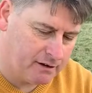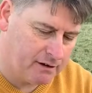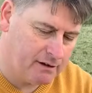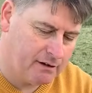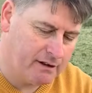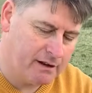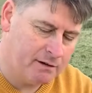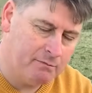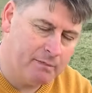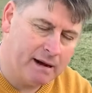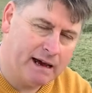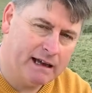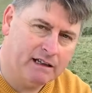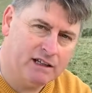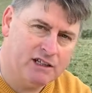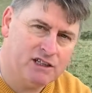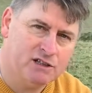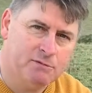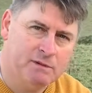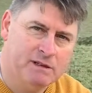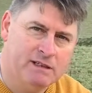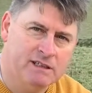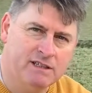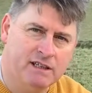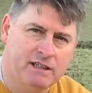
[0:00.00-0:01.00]
the
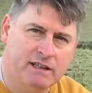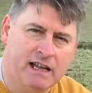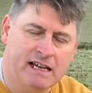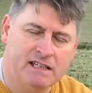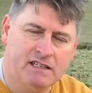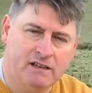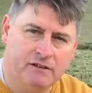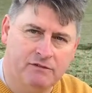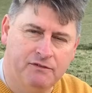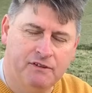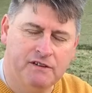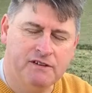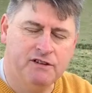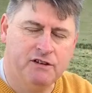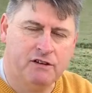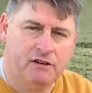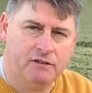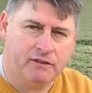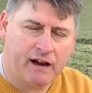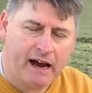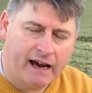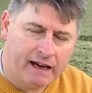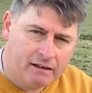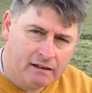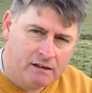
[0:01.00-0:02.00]
embellishments, and that's a feature of
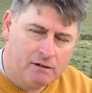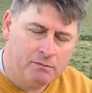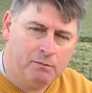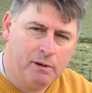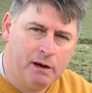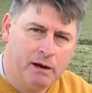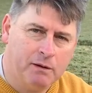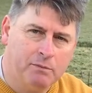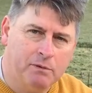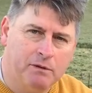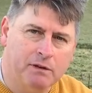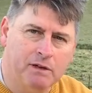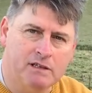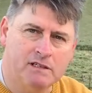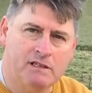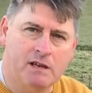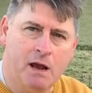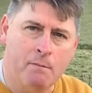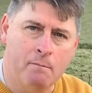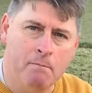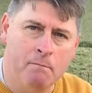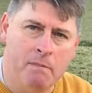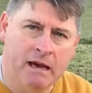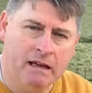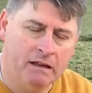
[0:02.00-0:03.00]
Highland piping, is
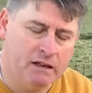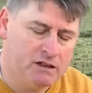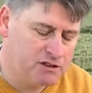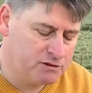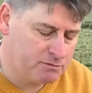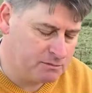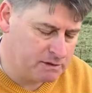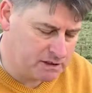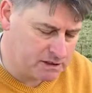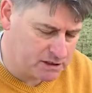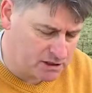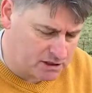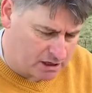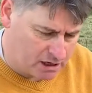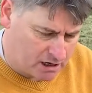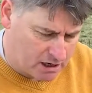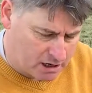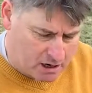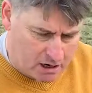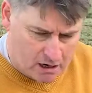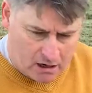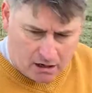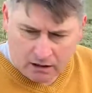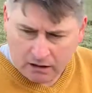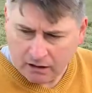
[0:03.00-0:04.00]
embellishments,
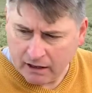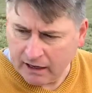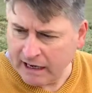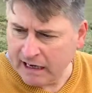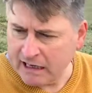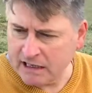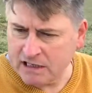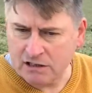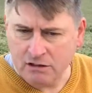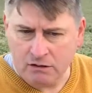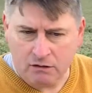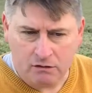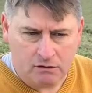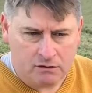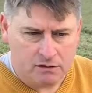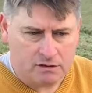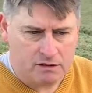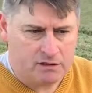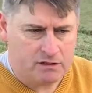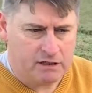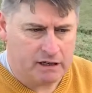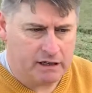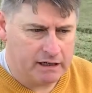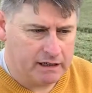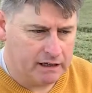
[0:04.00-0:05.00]
grace
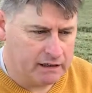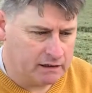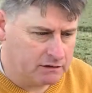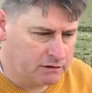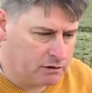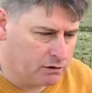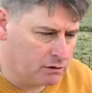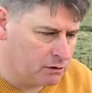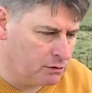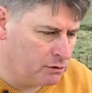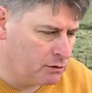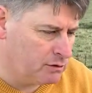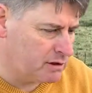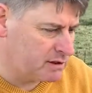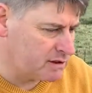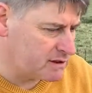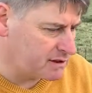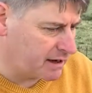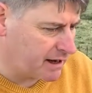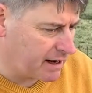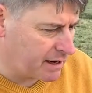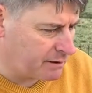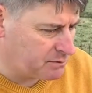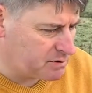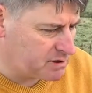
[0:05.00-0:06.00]
notes, turluas,
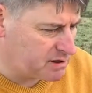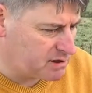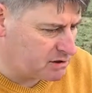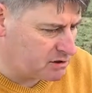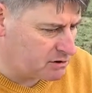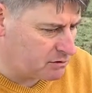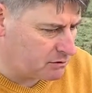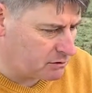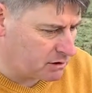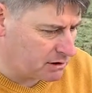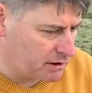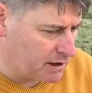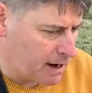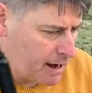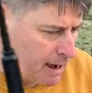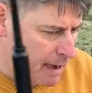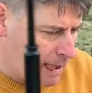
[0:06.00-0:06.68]
grips, and so on.